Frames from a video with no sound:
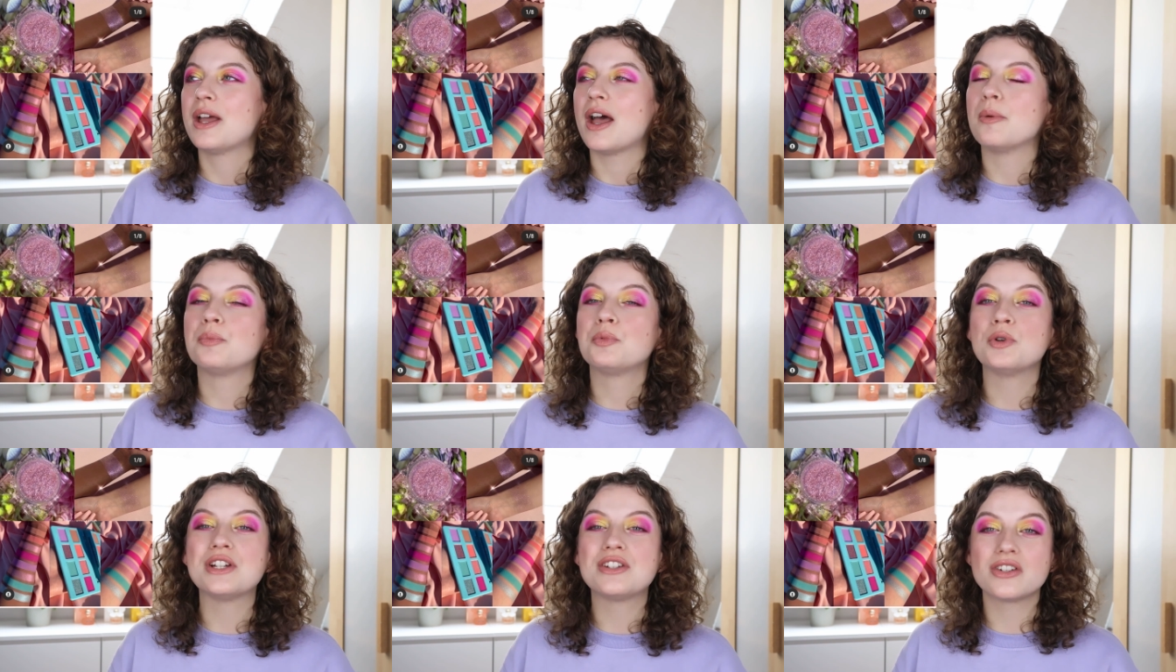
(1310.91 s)

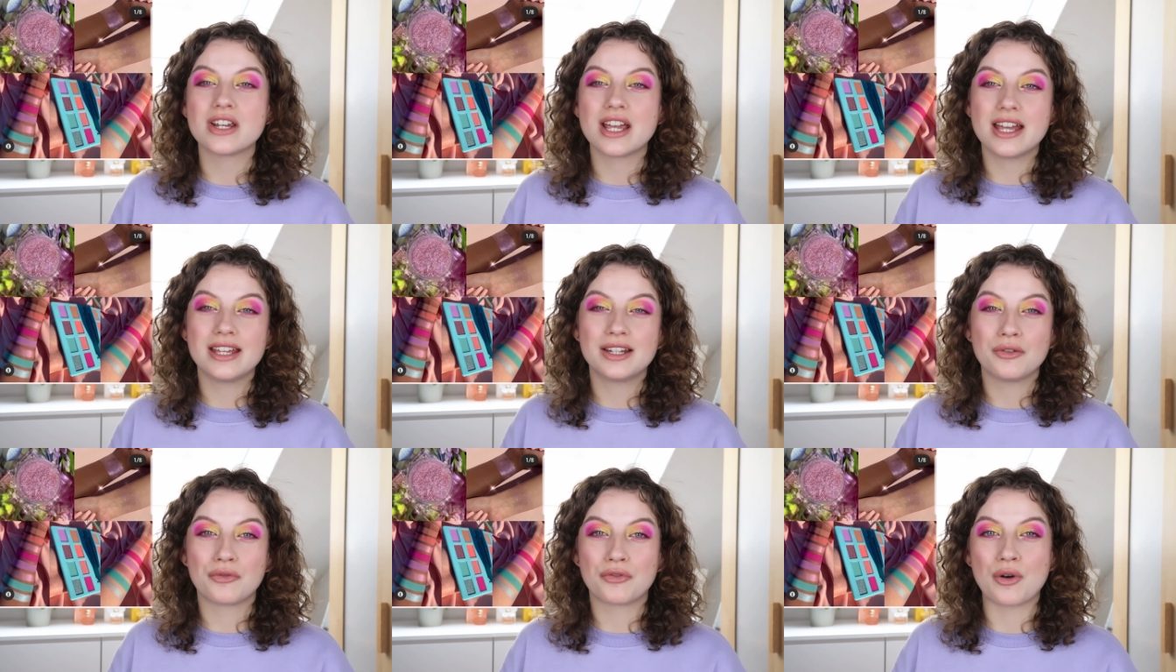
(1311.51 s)

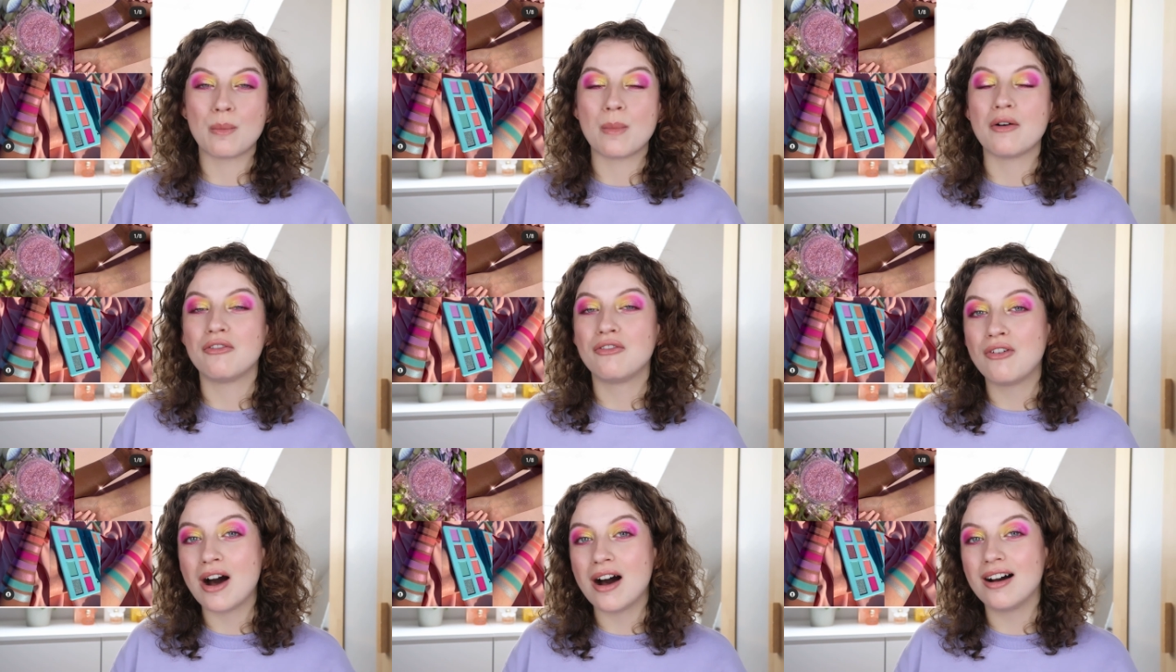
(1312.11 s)
appreciate from
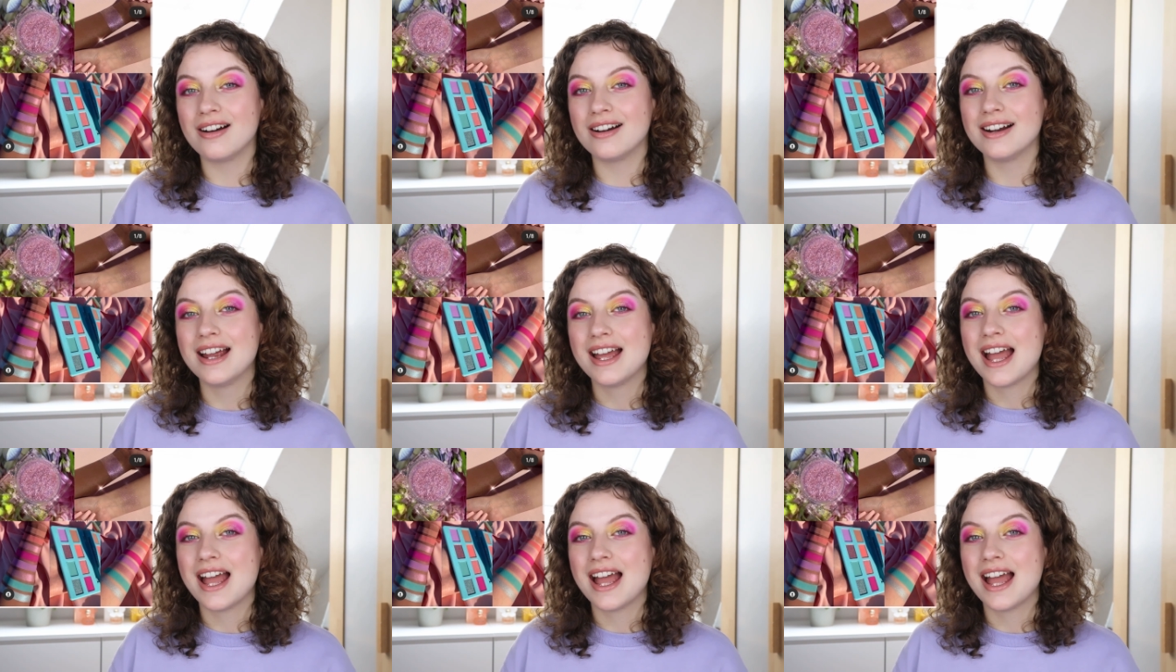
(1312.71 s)
afar.